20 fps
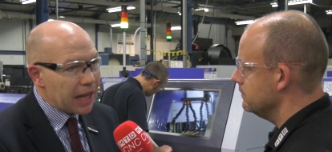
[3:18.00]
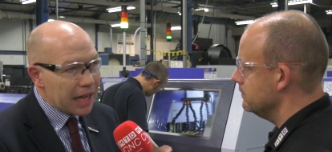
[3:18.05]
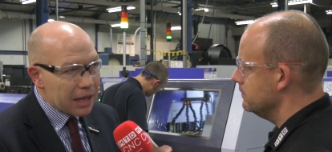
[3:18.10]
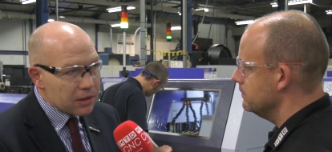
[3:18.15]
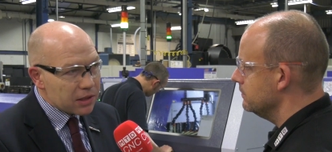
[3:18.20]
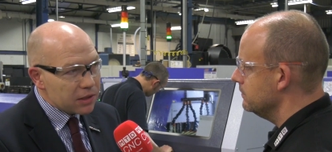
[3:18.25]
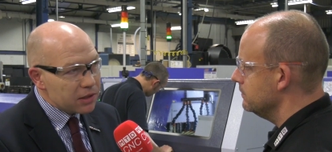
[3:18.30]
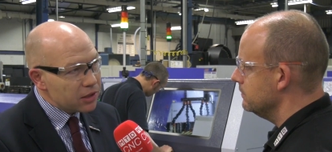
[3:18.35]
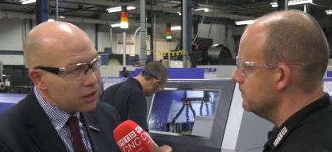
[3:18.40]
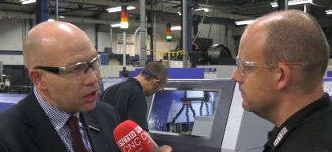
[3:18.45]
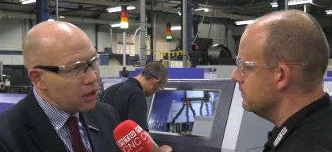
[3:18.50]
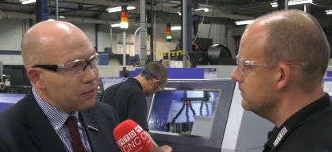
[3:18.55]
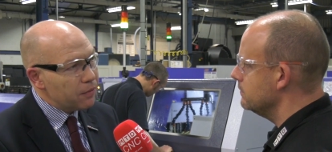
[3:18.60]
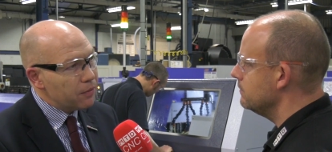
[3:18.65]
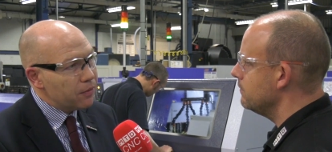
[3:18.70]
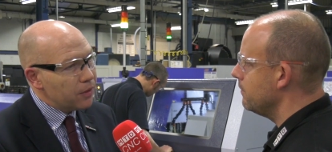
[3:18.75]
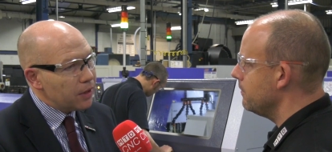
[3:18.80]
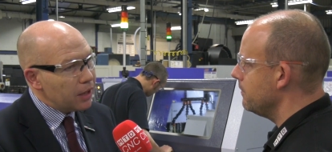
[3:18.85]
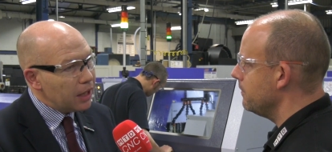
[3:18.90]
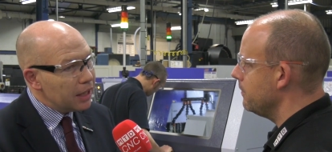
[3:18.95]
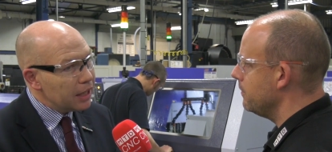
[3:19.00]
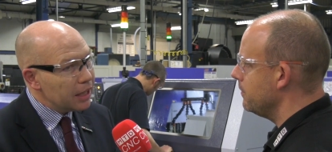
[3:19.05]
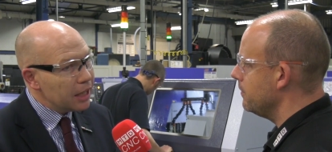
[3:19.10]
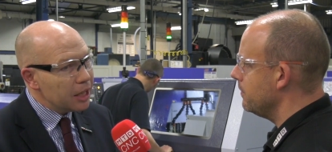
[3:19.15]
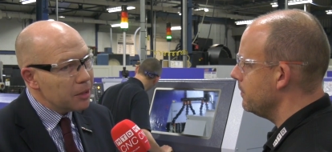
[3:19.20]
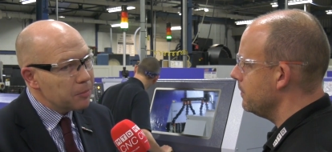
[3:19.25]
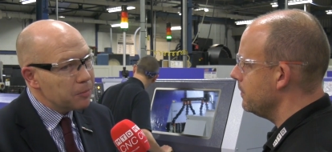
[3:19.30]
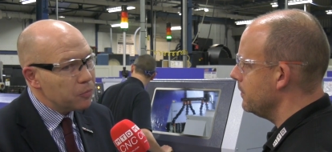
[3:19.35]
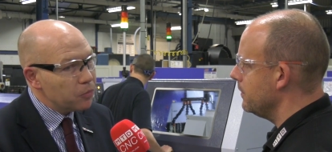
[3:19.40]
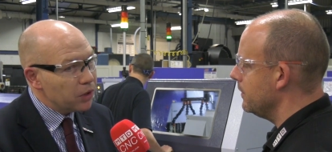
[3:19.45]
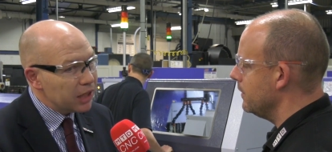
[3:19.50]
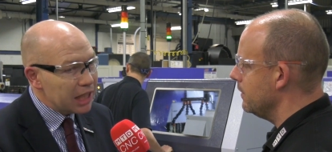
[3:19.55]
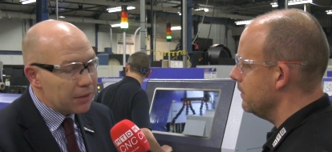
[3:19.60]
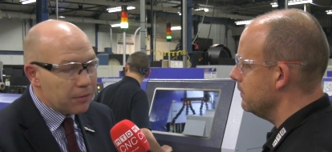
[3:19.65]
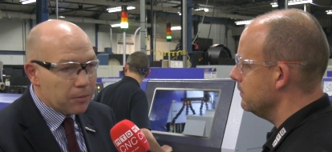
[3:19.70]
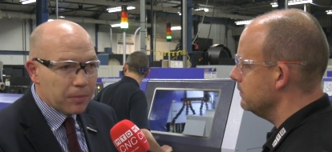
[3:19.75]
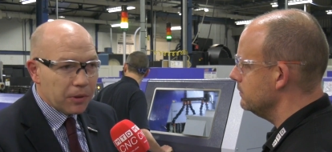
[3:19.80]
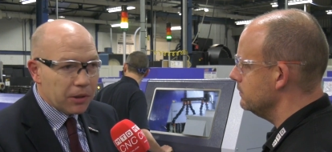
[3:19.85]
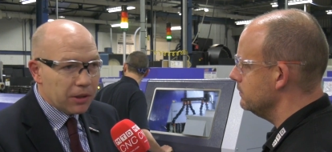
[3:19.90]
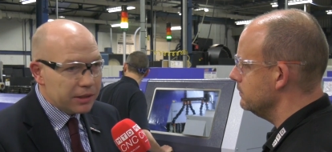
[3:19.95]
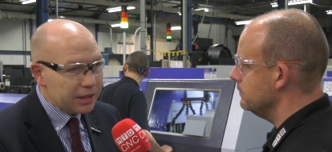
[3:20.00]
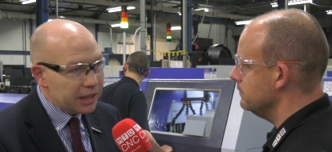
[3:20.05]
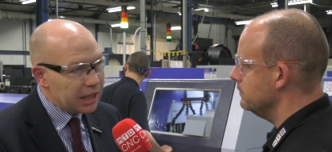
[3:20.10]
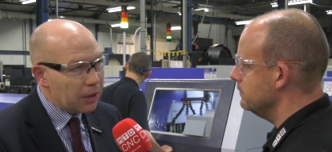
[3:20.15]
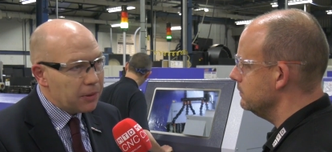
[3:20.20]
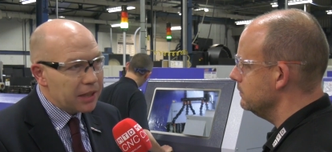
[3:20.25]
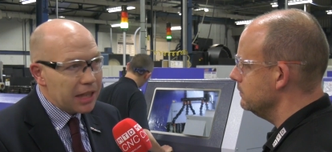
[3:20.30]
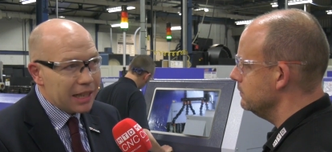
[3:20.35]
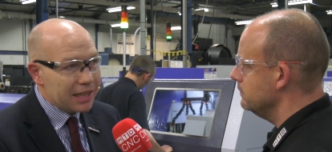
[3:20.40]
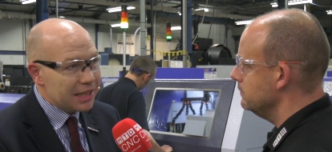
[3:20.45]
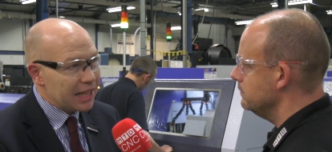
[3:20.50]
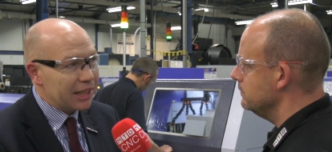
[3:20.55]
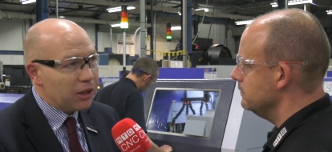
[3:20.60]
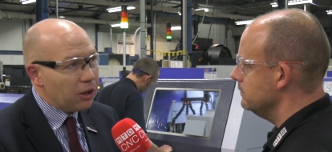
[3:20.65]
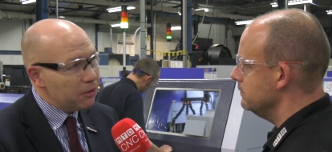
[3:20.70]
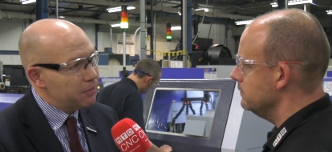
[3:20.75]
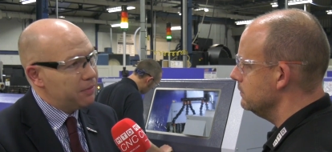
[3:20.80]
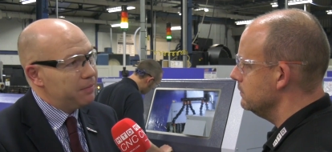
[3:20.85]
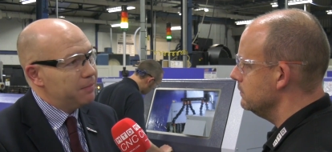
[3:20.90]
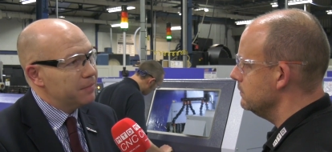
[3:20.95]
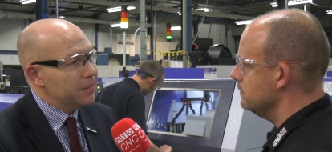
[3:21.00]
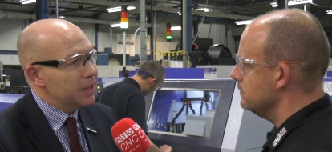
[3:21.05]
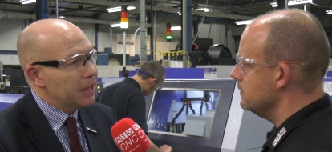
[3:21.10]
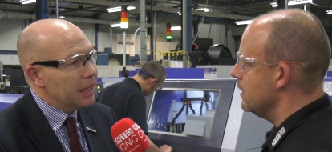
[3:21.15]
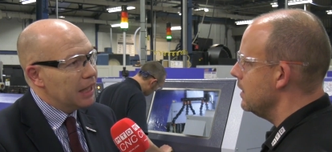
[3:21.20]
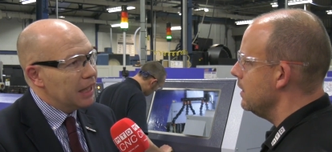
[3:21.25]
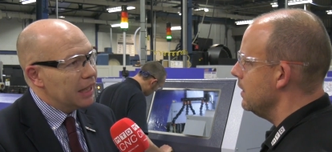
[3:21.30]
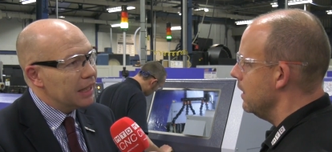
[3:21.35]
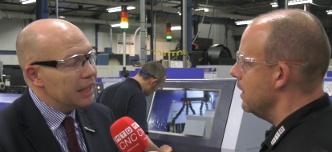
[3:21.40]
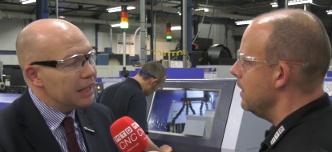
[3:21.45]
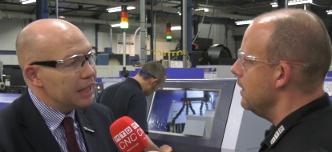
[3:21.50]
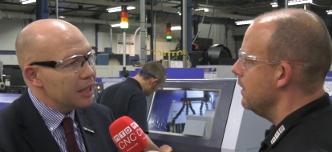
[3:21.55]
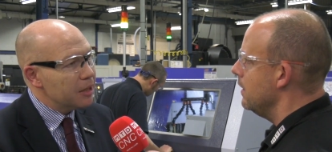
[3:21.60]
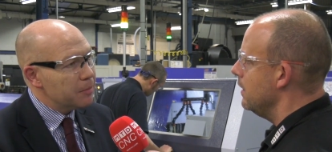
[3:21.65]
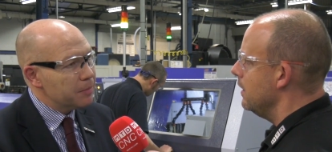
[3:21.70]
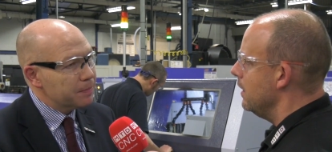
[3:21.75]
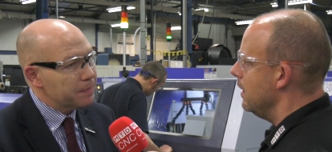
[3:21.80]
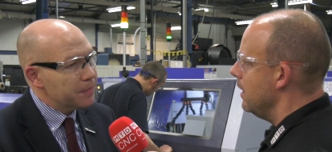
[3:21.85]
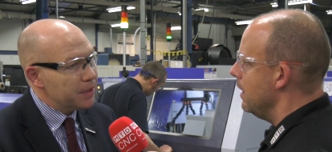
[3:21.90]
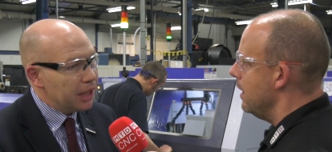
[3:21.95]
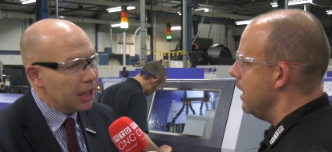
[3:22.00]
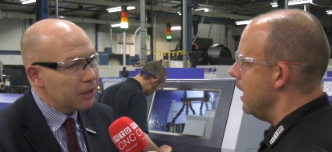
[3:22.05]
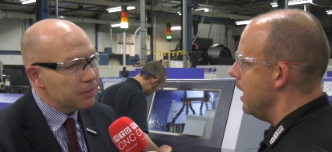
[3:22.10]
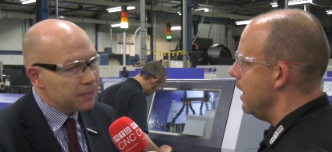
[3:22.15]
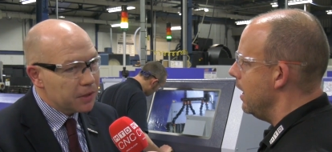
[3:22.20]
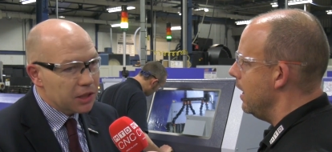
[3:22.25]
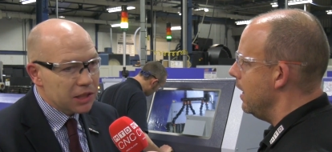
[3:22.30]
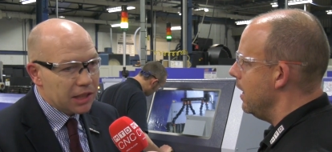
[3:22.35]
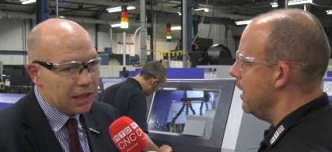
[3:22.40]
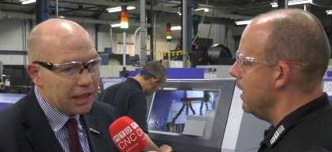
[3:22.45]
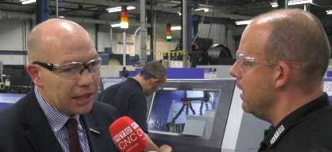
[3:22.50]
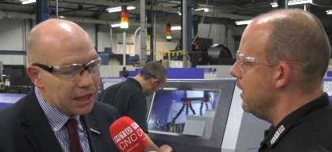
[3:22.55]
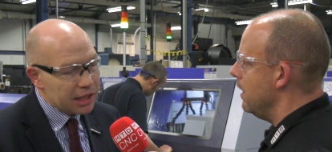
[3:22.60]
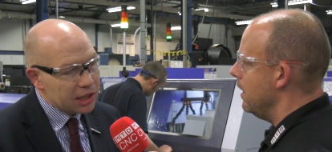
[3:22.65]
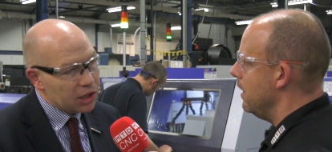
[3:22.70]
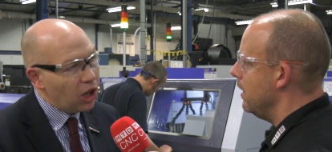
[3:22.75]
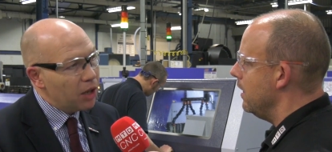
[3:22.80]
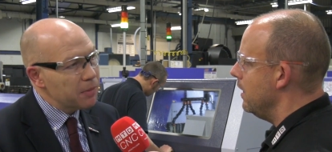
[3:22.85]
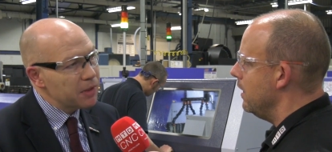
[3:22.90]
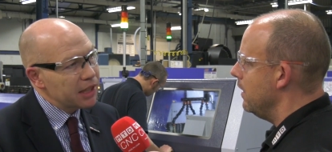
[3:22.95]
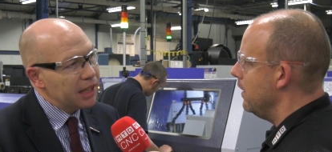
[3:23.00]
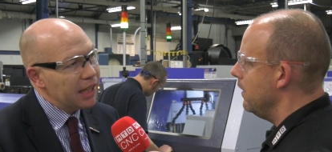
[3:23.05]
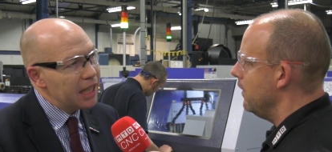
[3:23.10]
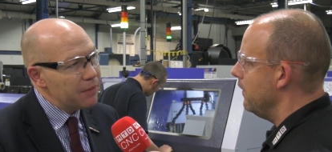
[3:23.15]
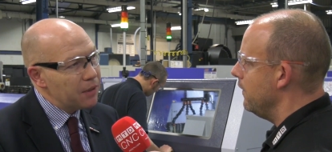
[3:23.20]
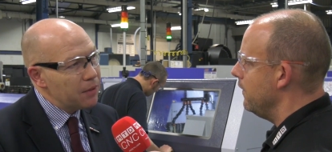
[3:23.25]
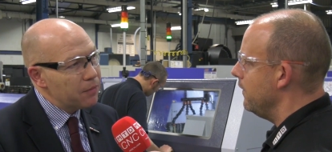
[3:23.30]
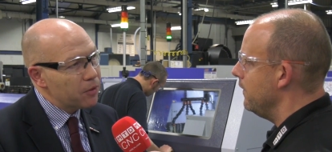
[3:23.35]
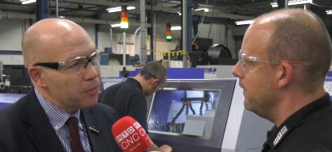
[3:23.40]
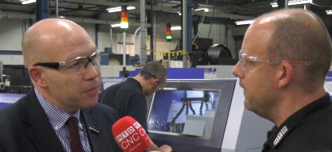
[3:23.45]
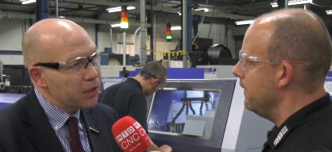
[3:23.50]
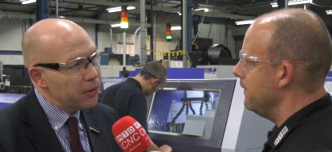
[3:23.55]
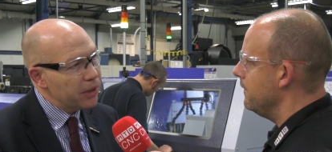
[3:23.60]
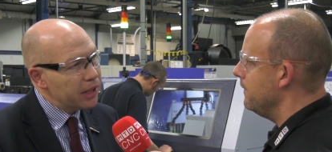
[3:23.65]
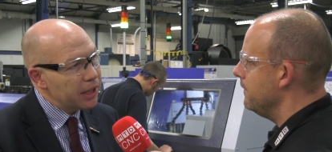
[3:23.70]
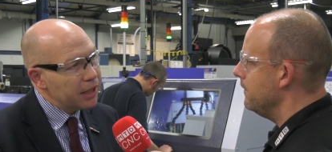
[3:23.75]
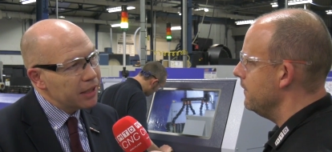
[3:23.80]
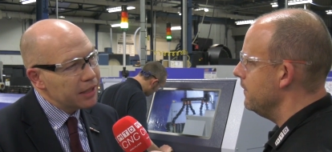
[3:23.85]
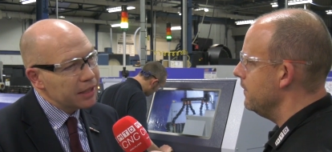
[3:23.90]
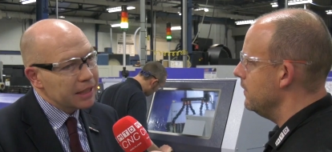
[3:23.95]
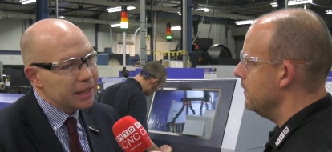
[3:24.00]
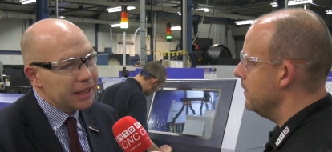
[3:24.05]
Speaker 1: thousands off. Um, we'll even put, you know, a, 10 off. Um, you know, because the, the time saving from doing a,